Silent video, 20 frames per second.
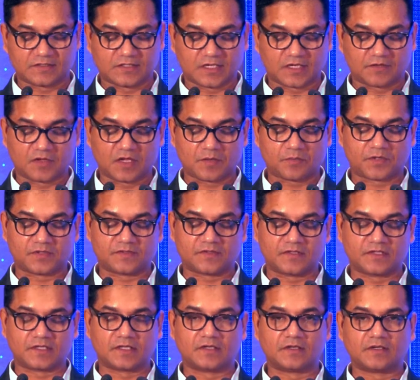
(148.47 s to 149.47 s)
that we are
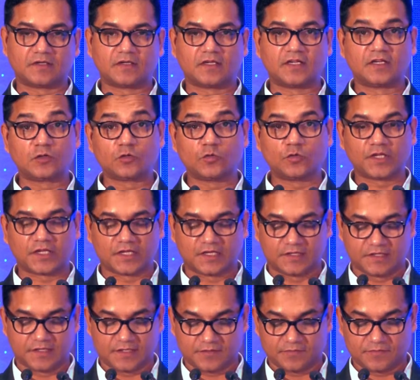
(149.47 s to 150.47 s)
present in, including
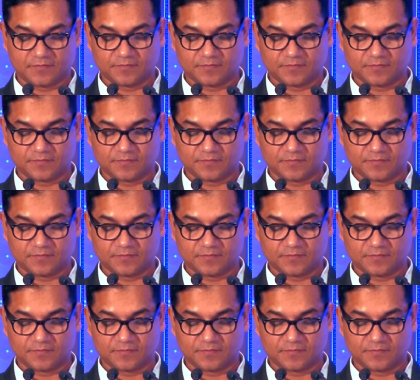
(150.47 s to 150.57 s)
India.